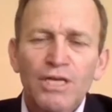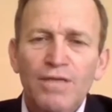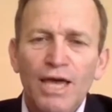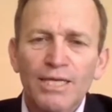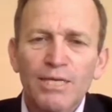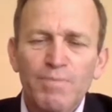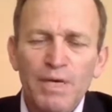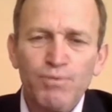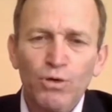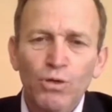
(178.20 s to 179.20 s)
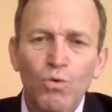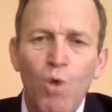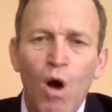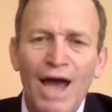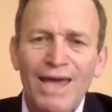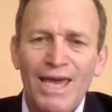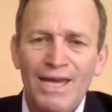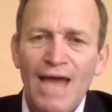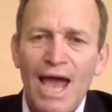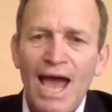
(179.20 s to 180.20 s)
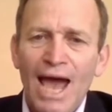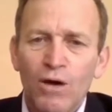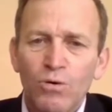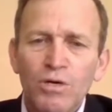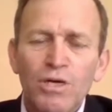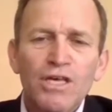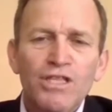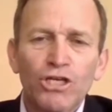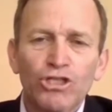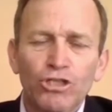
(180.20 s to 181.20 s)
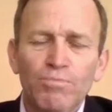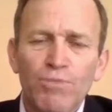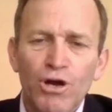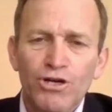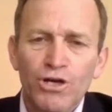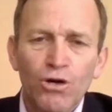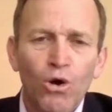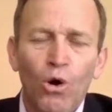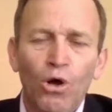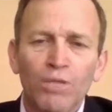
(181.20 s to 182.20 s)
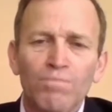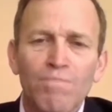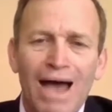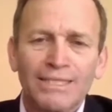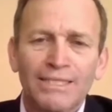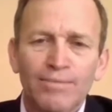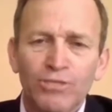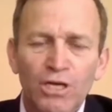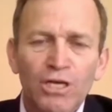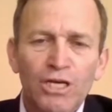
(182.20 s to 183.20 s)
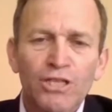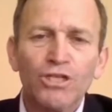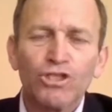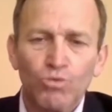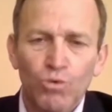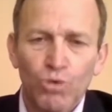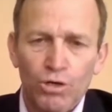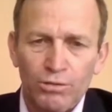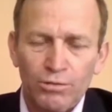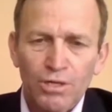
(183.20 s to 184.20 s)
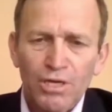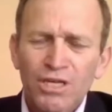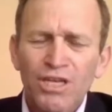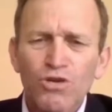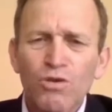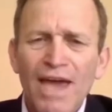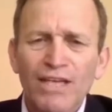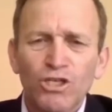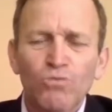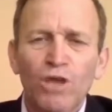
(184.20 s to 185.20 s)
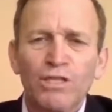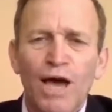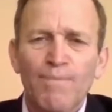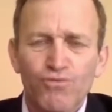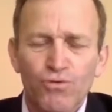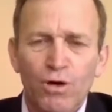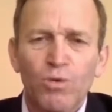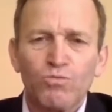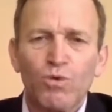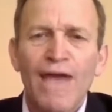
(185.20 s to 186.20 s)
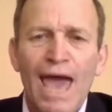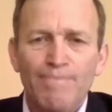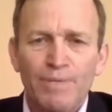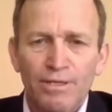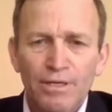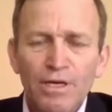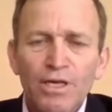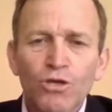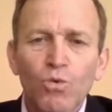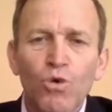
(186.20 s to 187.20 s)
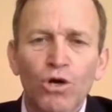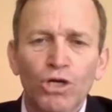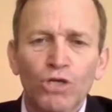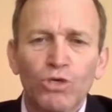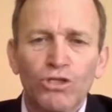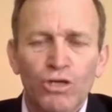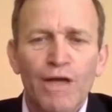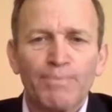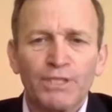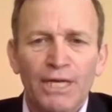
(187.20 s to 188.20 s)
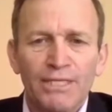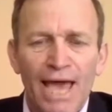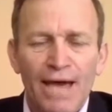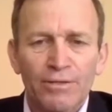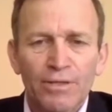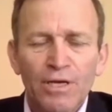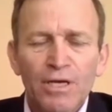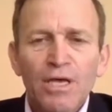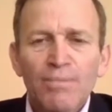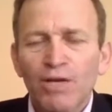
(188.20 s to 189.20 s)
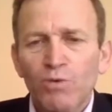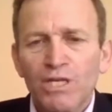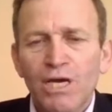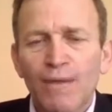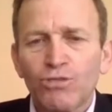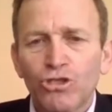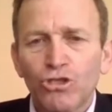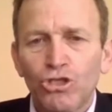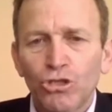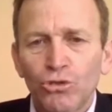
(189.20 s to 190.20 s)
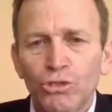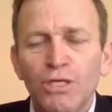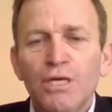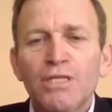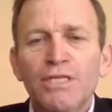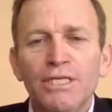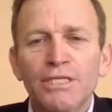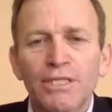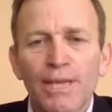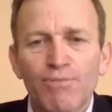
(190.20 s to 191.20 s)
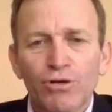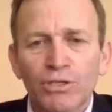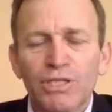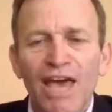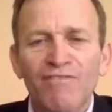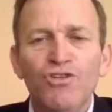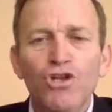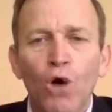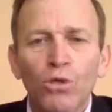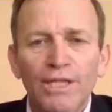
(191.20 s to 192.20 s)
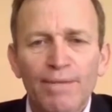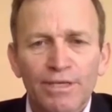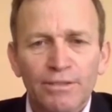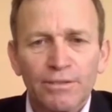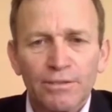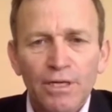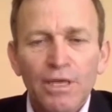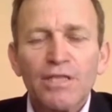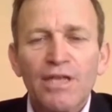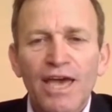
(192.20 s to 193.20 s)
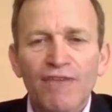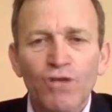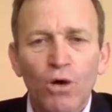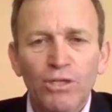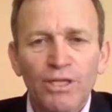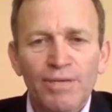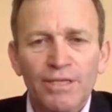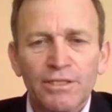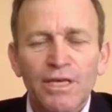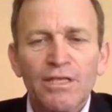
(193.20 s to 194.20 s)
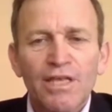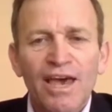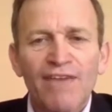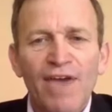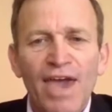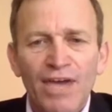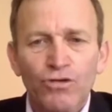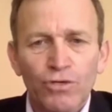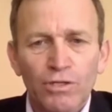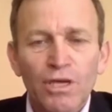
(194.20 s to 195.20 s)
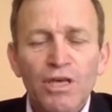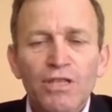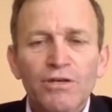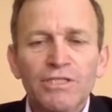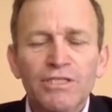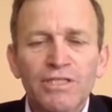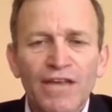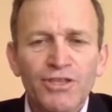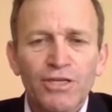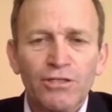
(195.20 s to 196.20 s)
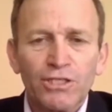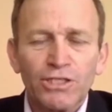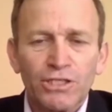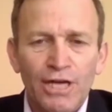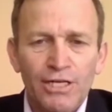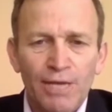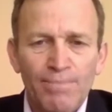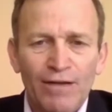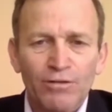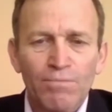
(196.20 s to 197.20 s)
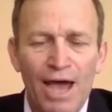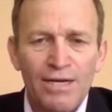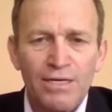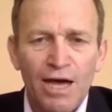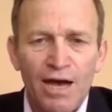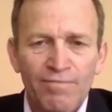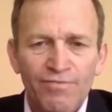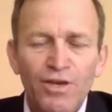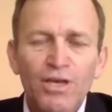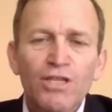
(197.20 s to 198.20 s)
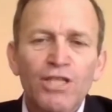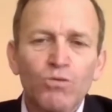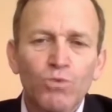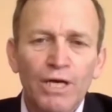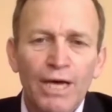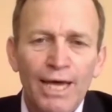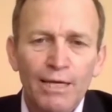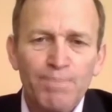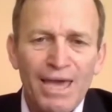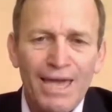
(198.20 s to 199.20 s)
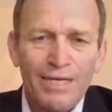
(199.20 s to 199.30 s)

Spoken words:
telling people why and how they should murder all Muslims in this world? Can you imagine what uproar, what would happen? The world would turn upside down. But when it comes to Jews, these liberals have no limits. They have no limits. They have hatred. There is nothing to study about Mein Kampf that will help